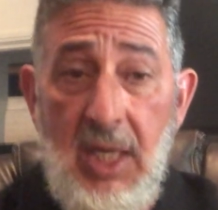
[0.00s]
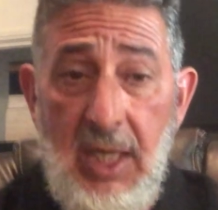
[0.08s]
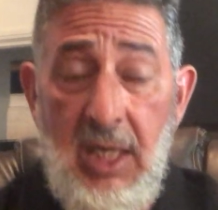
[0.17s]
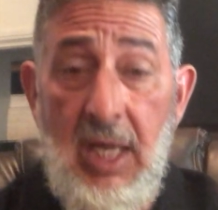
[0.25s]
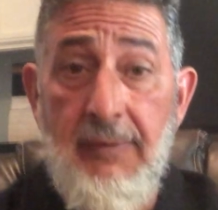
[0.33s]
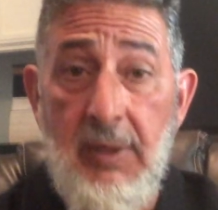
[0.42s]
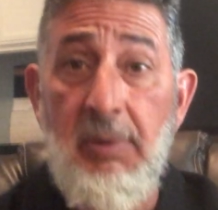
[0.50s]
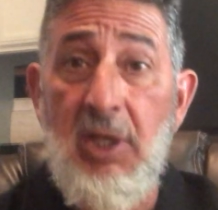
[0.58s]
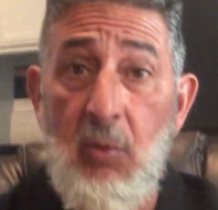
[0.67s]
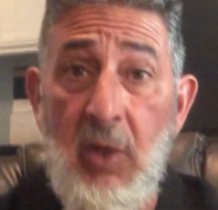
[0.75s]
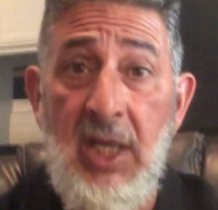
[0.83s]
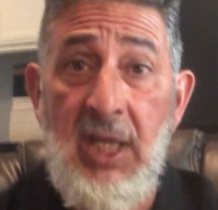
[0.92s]
inevitably
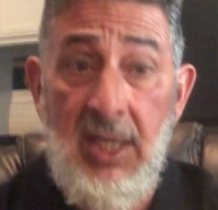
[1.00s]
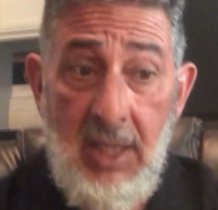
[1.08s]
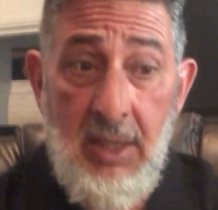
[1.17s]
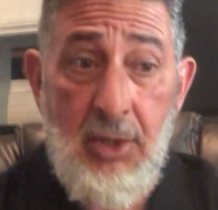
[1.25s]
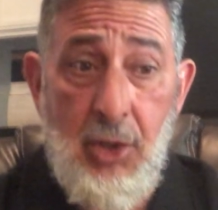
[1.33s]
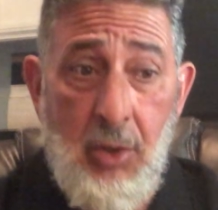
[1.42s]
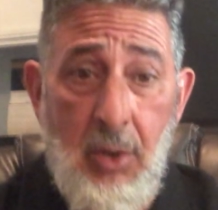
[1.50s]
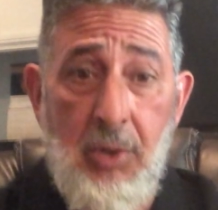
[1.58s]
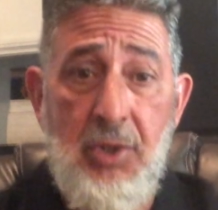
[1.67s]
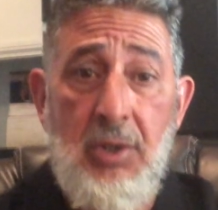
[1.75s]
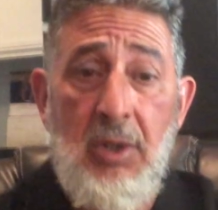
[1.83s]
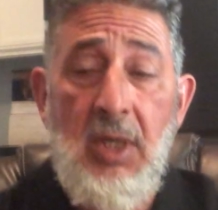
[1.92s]
winning, and the
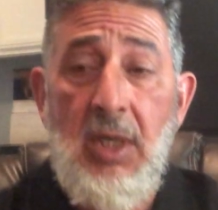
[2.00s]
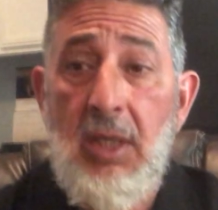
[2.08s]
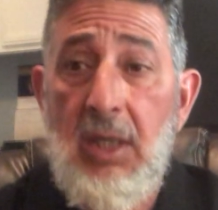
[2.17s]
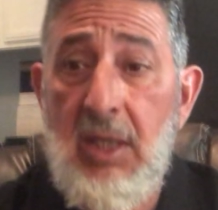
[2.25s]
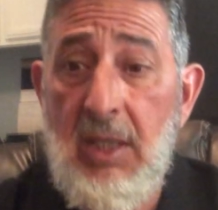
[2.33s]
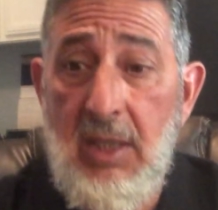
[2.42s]
church uh,